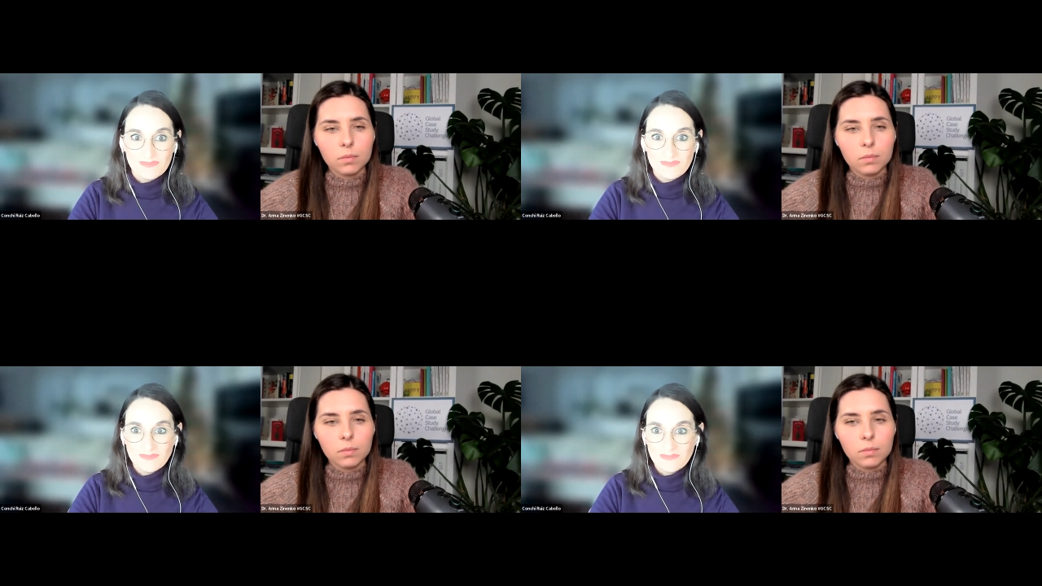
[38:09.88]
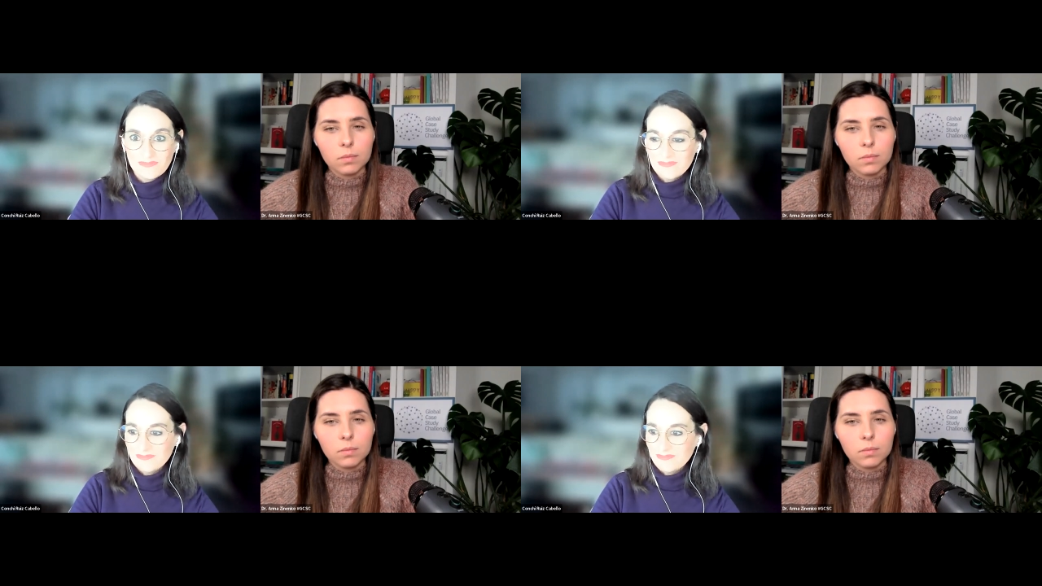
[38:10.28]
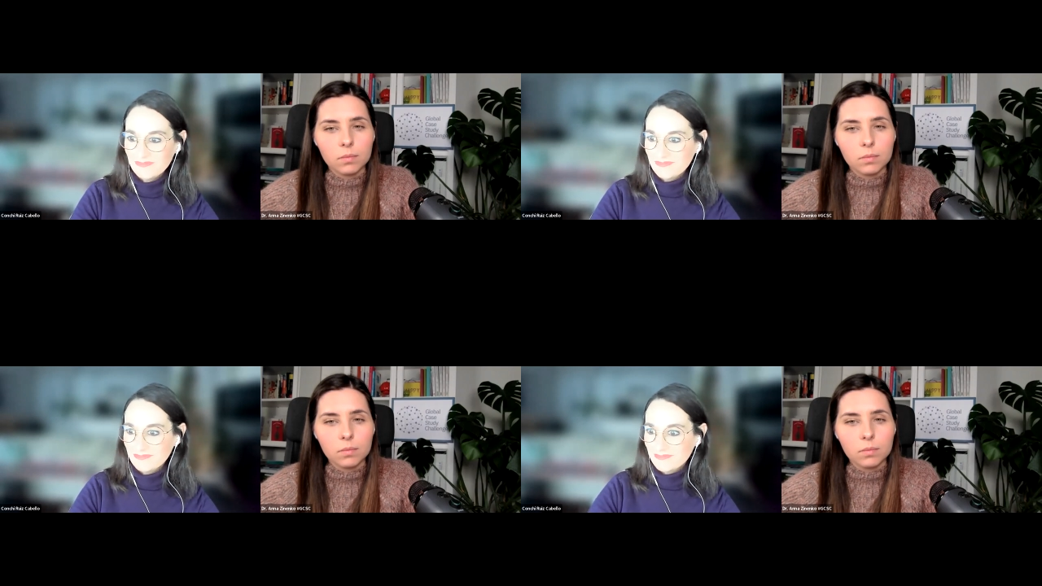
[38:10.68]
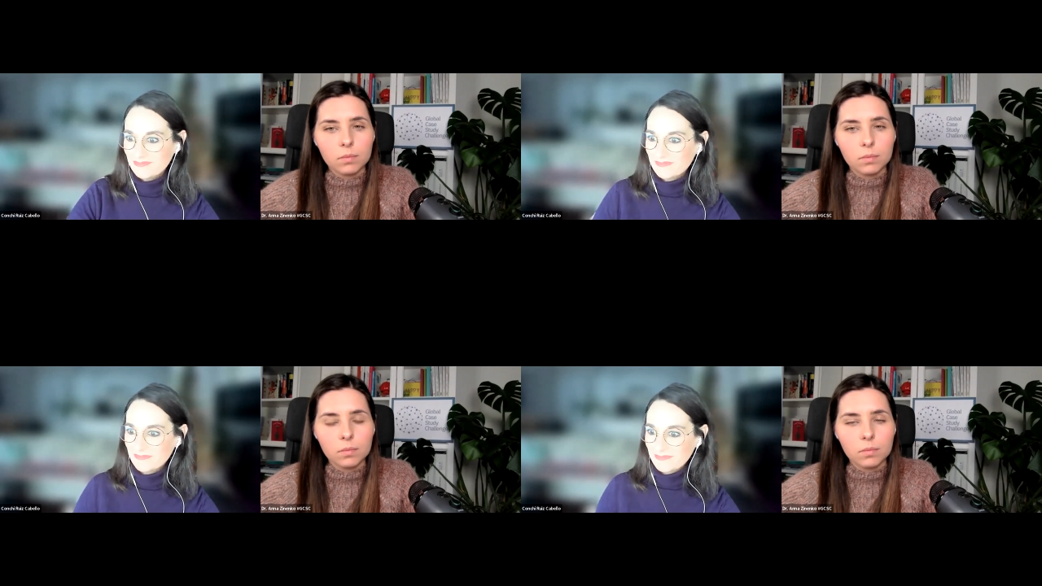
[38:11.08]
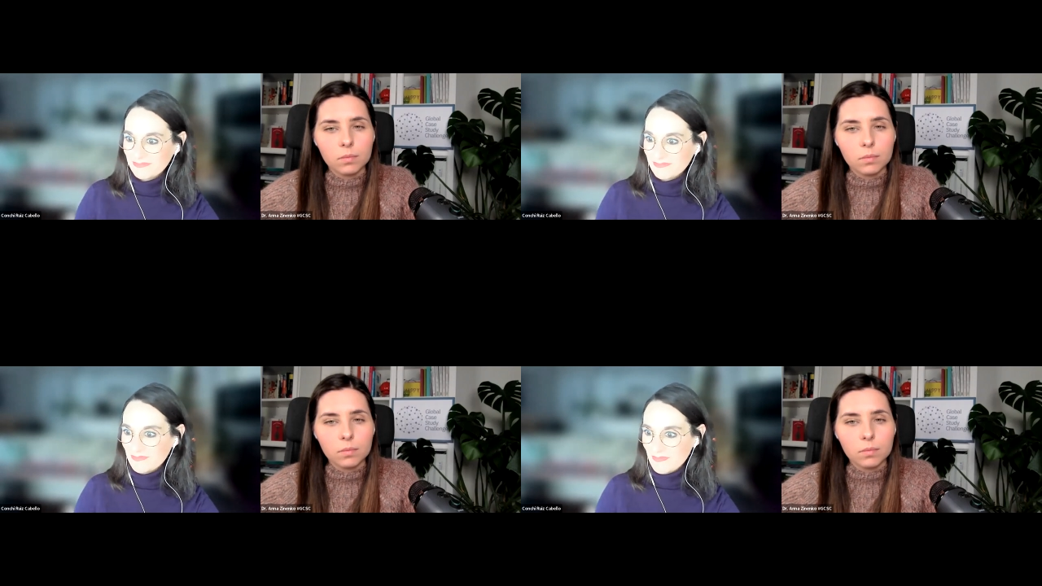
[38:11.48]

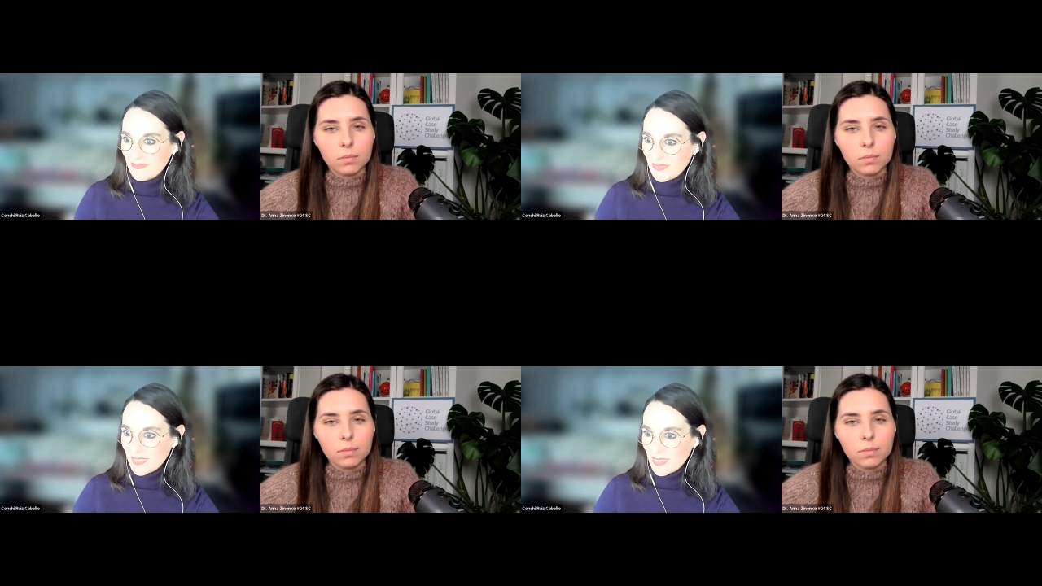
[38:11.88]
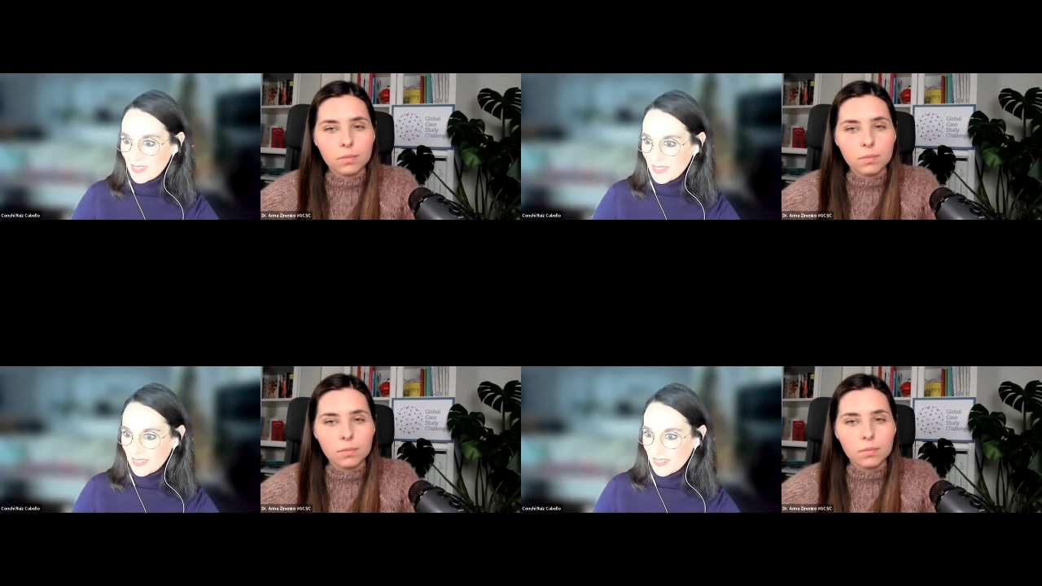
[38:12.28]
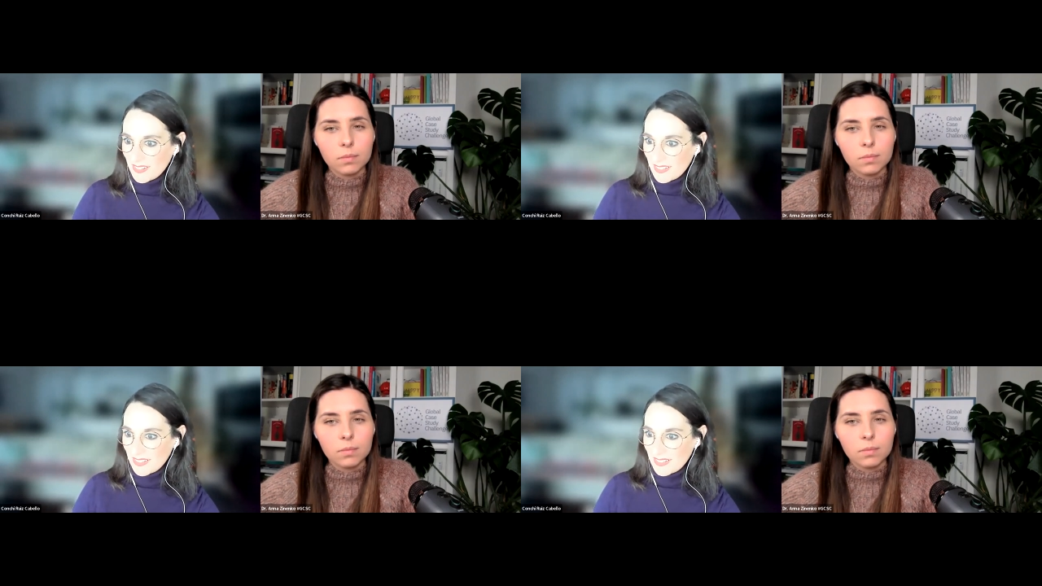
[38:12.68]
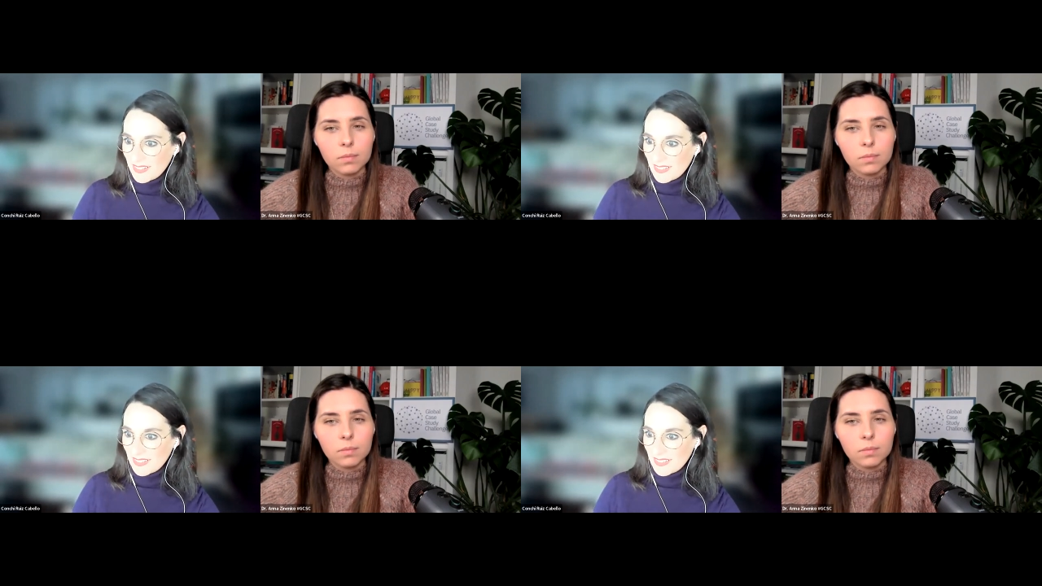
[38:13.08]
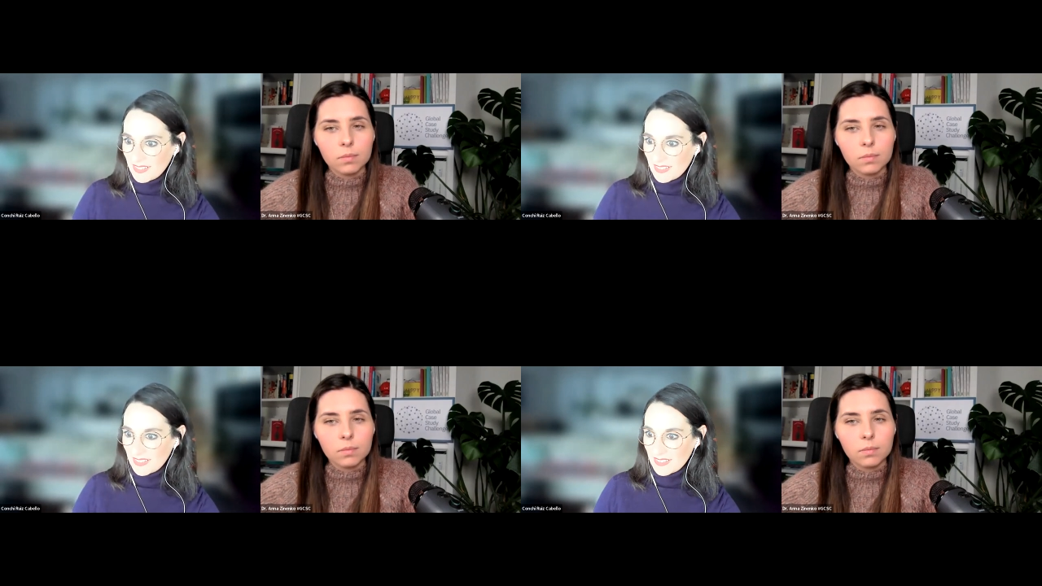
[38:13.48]

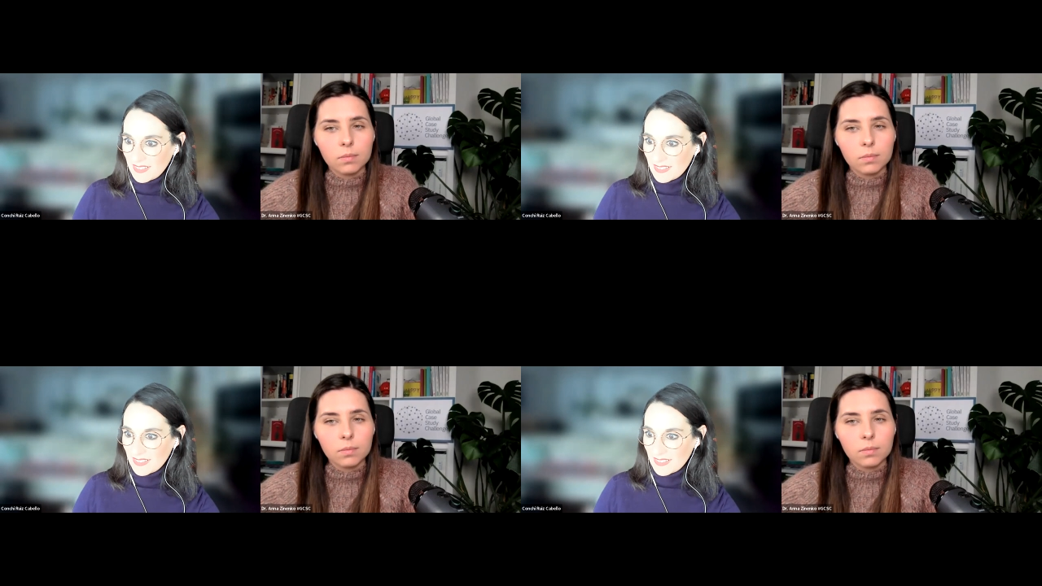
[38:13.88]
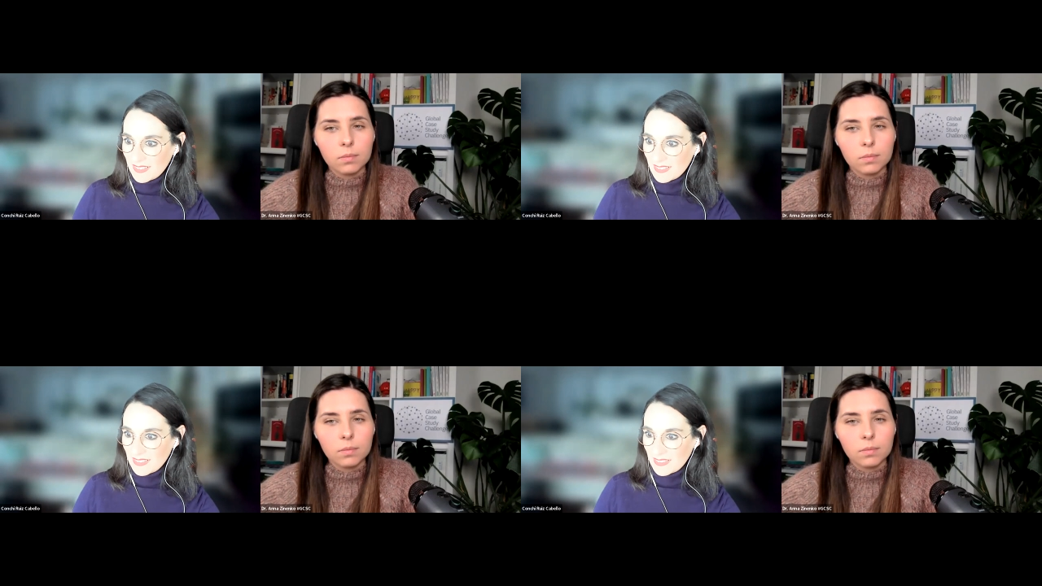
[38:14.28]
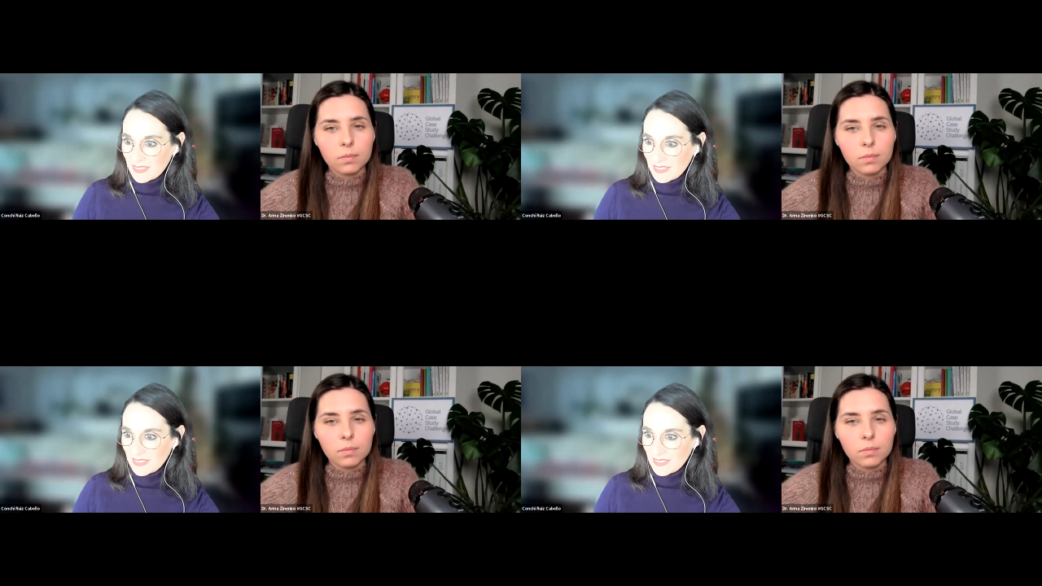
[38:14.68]
(no one is talking)